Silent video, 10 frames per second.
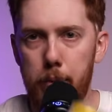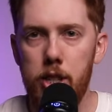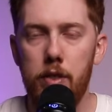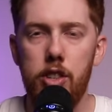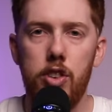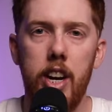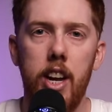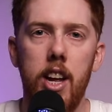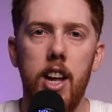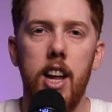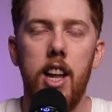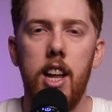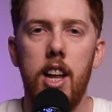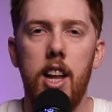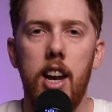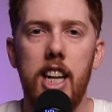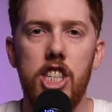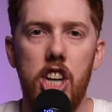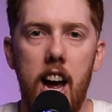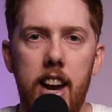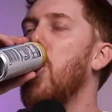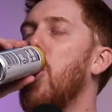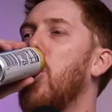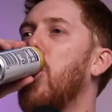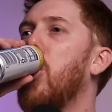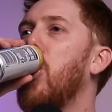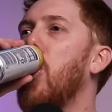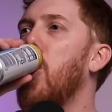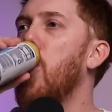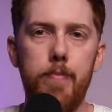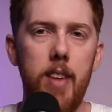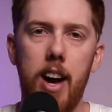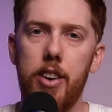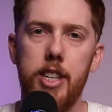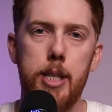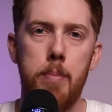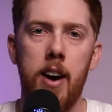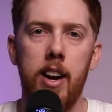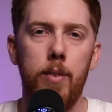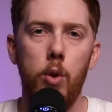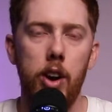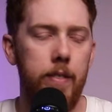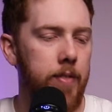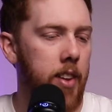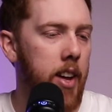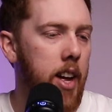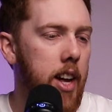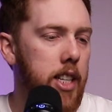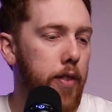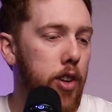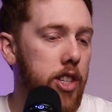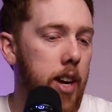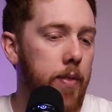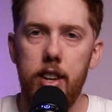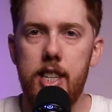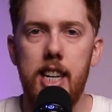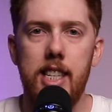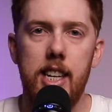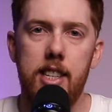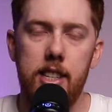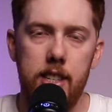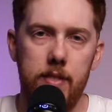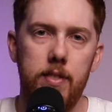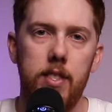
yourself a drink, let's chat. How good is sparkling water? So first up, Teddy Santis,